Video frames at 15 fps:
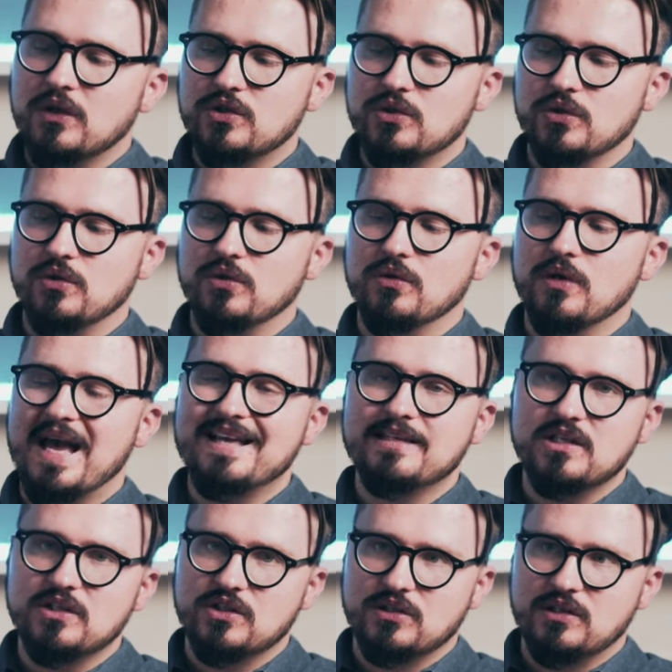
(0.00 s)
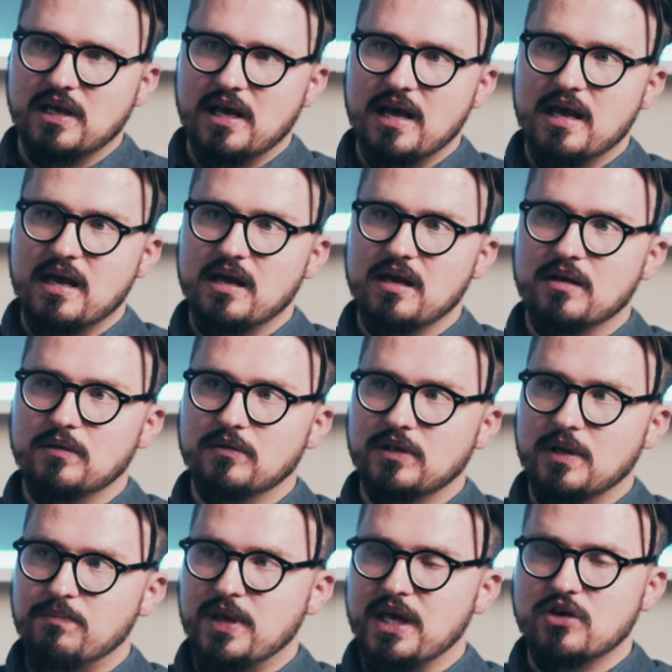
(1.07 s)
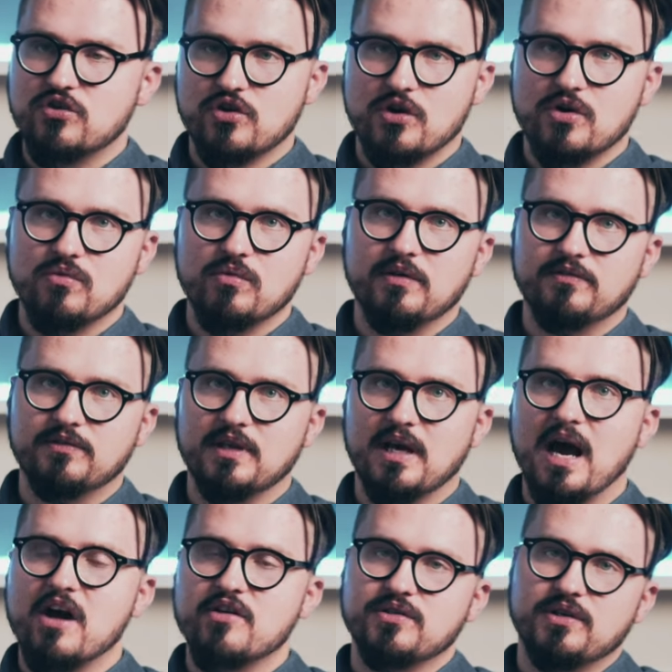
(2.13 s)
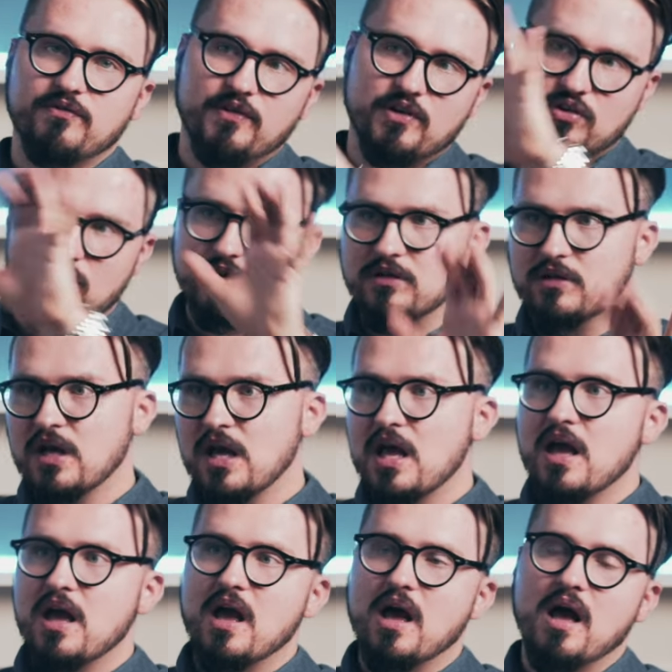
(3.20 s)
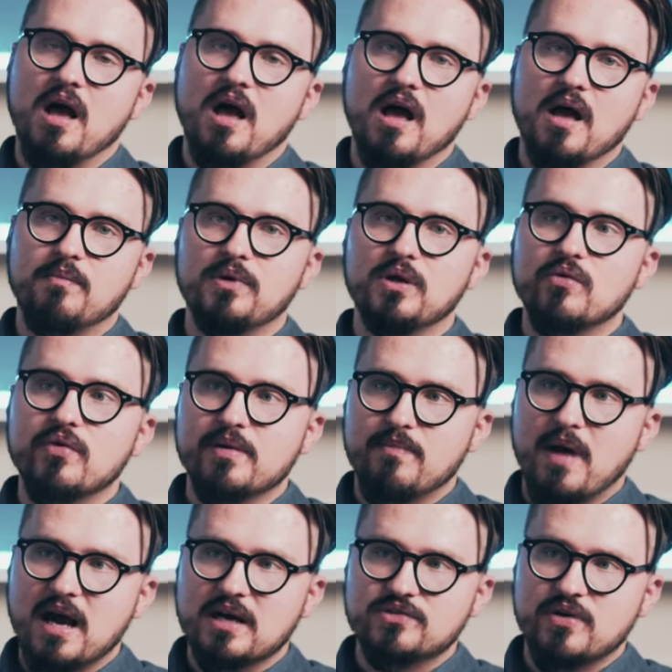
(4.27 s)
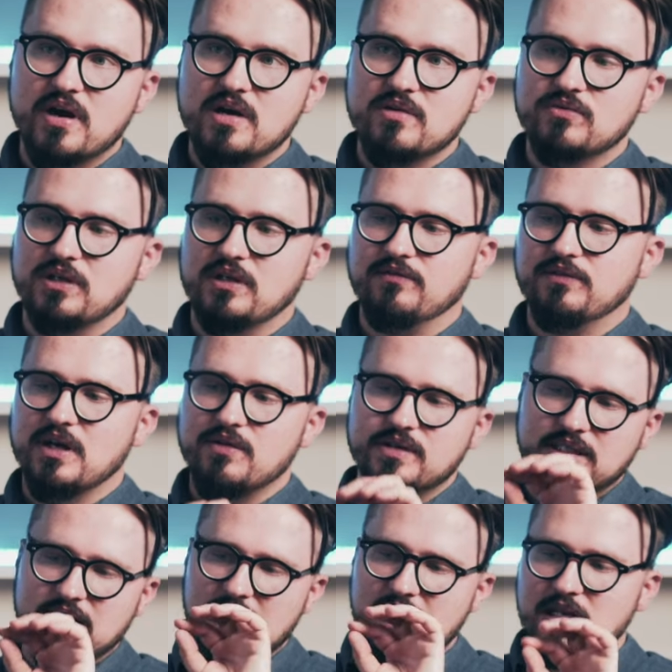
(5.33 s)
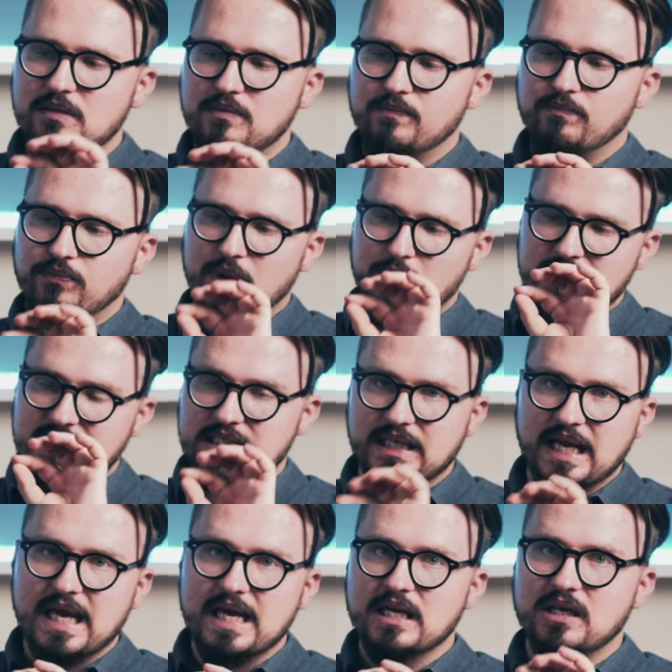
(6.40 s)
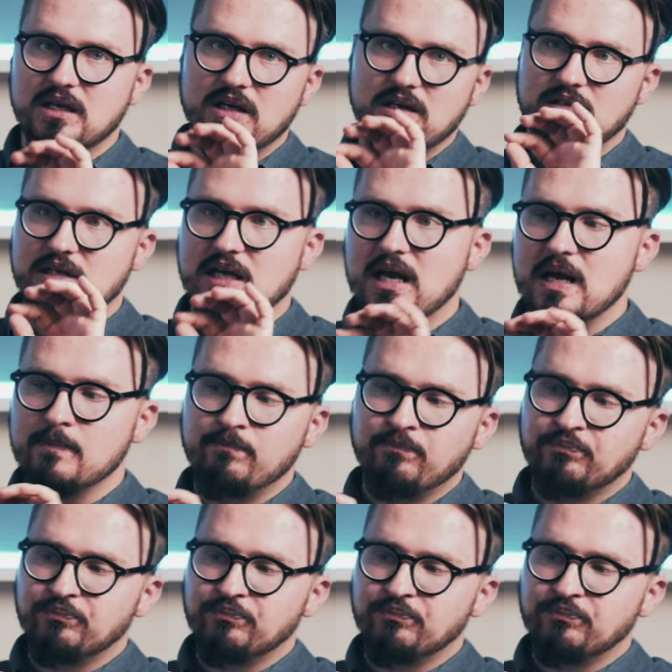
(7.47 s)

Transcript: to edit the, the picture with the artificial uh, blurry background if there is any mistake in the